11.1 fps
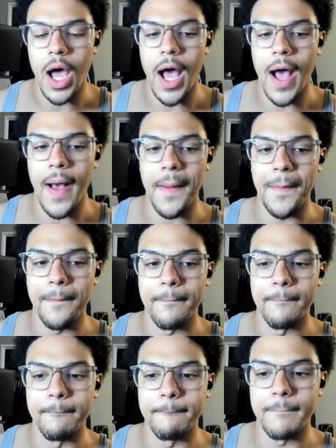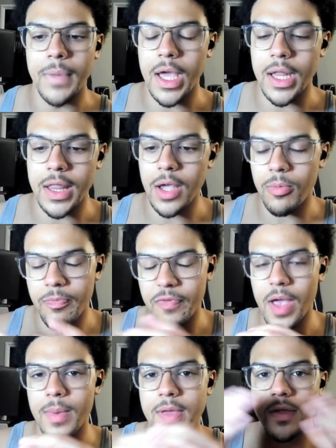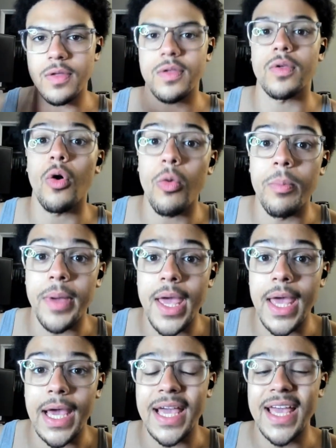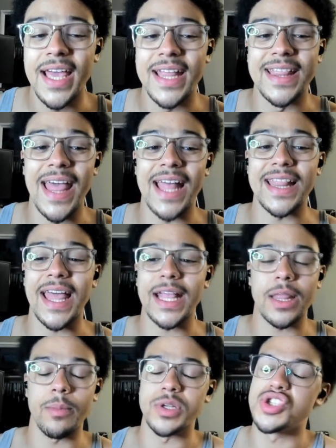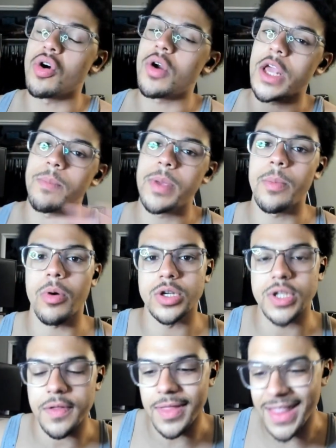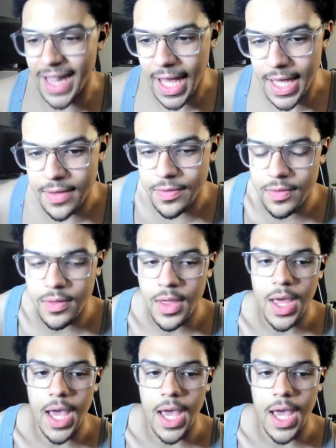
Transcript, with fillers: Um, and their fan base is so big that like the majority of people are just nice